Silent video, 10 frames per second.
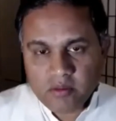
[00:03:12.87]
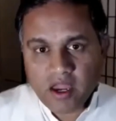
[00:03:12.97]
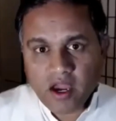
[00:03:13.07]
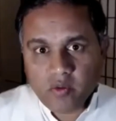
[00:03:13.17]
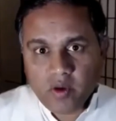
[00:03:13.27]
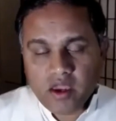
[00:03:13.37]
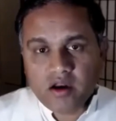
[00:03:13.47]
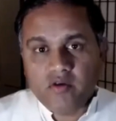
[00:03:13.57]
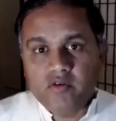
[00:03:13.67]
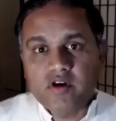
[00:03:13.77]
to be
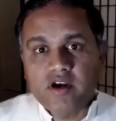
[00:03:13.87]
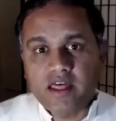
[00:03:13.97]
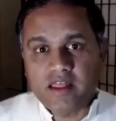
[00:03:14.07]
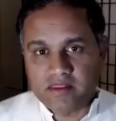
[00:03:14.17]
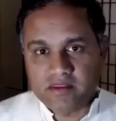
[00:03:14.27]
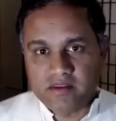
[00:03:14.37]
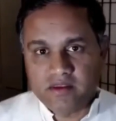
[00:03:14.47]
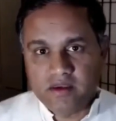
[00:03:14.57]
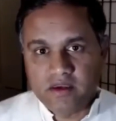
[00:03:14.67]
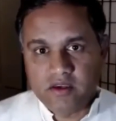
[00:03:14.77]
aware of your death.
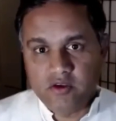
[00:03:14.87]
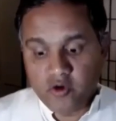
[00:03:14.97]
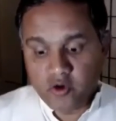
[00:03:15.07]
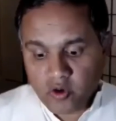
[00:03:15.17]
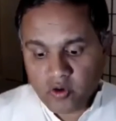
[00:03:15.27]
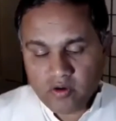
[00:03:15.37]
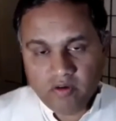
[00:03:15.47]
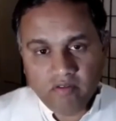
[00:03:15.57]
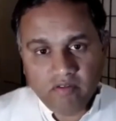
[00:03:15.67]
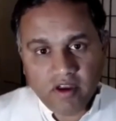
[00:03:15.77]
You know
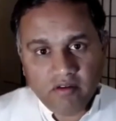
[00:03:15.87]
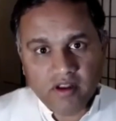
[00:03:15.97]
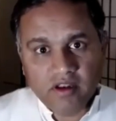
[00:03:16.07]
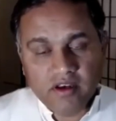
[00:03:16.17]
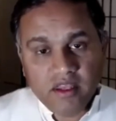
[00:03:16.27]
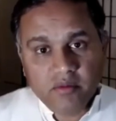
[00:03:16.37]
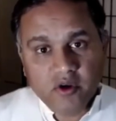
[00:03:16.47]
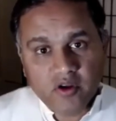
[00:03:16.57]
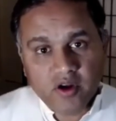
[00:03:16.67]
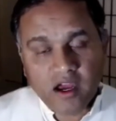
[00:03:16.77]
very well, deep
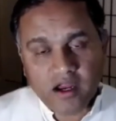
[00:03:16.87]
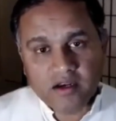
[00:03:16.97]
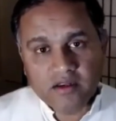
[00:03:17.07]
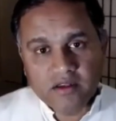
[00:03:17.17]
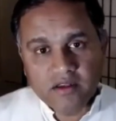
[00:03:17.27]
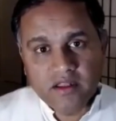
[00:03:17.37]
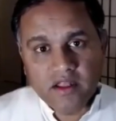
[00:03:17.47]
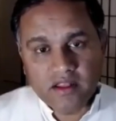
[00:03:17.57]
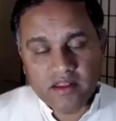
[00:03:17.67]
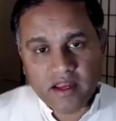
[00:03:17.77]
in your heart,
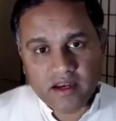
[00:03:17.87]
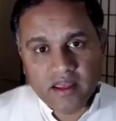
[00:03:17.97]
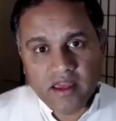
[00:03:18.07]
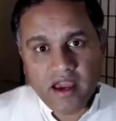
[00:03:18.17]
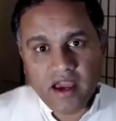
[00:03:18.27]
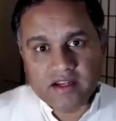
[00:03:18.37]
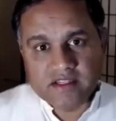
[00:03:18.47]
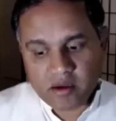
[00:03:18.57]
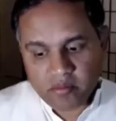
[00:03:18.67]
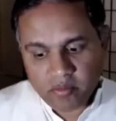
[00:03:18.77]
that at
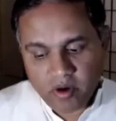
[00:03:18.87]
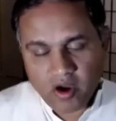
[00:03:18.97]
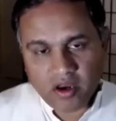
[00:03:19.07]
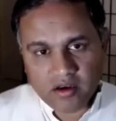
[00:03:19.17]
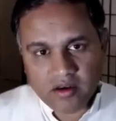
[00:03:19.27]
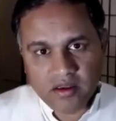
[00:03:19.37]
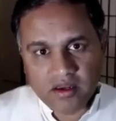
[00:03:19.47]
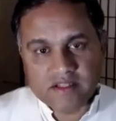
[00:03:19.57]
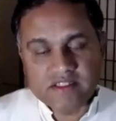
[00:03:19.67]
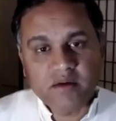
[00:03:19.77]
some point,
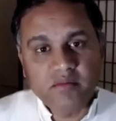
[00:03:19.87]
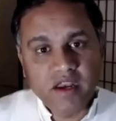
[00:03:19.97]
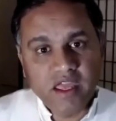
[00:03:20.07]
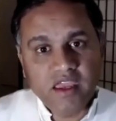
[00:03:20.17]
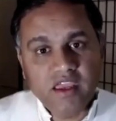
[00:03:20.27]
at some day